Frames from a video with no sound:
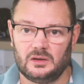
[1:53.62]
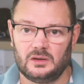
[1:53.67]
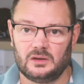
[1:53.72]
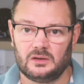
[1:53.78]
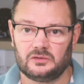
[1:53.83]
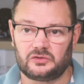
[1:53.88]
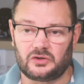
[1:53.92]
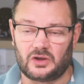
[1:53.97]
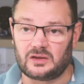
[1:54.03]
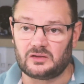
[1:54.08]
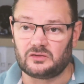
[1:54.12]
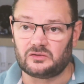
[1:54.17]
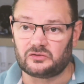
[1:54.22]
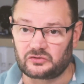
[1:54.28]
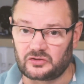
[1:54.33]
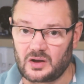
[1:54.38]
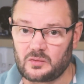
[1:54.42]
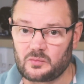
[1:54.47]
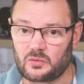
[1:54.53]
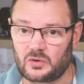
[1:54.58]
So in
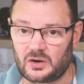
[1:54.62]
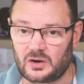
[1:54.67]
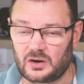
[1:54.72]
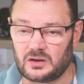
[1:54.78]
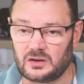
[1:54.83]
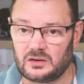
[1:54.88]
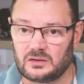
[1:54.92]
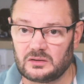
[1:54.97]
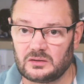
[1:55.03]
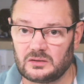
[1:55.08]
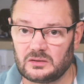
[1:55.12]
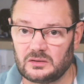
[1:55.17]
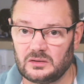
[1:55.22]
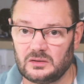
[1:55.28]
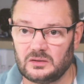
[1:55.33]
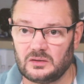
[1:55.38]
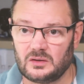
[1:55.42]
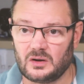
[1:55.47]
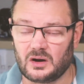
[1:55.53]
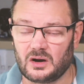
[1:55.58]
summary,
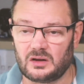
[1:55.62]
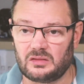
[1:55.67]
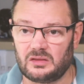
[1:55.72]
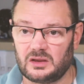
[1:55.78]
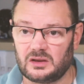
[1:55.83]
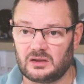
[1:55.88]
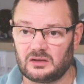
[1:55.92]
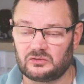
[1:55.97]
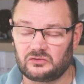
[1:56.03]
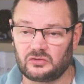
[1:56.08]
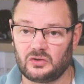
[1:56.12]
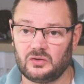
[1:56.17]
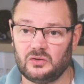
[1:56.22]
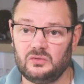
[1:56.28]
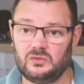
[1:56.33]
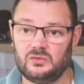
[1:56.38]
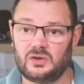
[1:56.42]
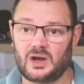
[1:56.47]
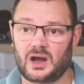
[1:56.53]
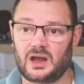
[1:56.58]
I think a
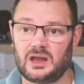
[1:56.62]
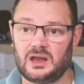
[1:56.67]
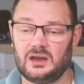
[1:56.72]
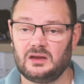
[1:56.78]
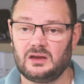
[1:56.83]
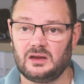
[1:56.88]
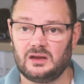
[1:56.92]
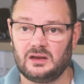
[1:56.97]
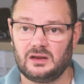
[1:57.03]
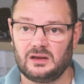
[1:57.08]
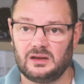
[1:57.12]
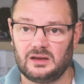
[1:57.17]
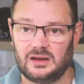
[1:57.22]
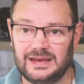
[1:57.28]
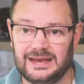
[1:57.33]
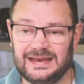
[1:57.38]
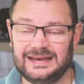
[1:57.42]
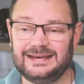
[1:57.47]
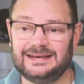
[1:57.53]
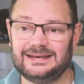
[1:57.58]
2-day
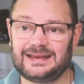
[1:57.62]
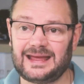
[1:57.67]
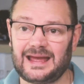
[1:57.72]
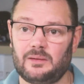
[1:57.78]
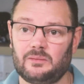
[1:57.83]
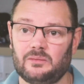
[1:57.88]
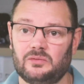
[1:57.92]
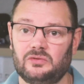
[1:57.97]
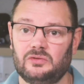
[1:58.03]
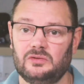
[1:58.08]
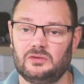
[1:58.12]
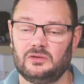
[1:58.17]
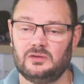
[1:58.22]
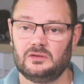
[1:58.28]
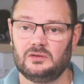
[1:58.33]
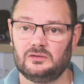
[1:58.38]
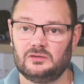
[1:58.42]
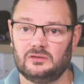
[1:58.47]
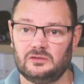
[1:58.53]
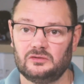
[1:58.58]
in-depth
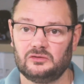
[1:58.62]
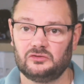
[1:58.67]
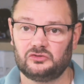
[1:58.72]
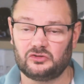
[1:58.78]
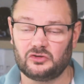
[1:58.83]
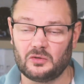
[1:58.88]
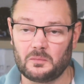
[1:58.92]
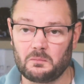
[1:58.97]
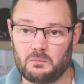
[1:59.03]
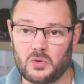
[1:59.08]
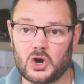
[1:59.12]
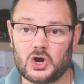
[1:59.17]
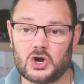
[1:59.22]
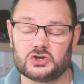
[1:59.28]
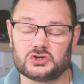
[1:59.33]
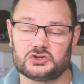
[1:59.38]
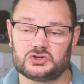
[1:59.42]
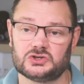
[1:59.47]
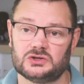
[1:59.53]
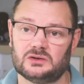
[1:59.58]

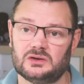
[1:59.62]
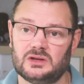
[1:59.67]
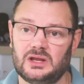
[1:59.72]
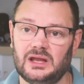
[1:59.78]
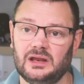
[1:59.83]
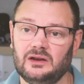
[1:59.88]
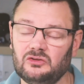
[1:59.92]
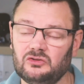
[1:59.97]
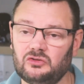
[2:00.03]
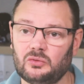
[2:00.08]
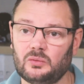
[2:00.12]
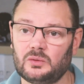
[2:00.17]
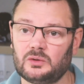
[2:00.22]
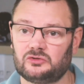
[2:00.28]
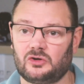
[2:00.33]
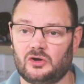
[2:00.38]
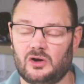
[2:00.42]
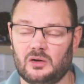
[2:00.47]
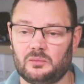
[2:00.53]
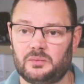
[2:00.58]
submersion into a
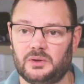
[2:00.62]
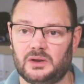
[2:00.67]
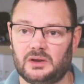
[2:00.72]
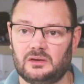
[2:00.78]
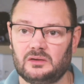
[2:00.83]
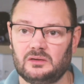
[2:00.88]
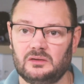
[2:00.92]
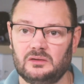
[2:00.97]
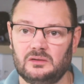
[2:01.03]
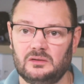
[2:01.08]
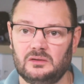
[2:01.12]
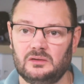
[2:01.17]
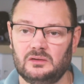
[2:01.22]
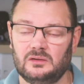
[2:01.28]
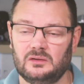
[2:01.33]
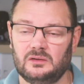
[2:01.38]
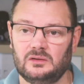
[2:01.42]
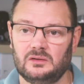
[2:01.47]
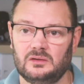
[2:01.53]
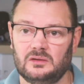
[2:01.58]
topic
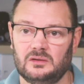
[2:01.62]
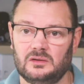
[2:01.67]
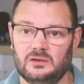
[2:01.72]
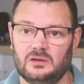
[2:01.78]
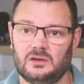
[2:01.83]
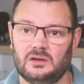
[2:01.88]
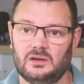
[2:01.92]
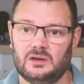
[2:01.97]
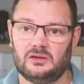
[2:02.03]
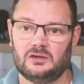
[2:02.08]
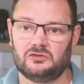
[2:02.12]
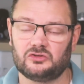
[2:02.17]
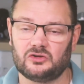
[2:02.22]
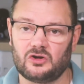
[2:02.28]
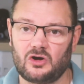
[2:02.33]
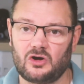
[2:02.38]
is an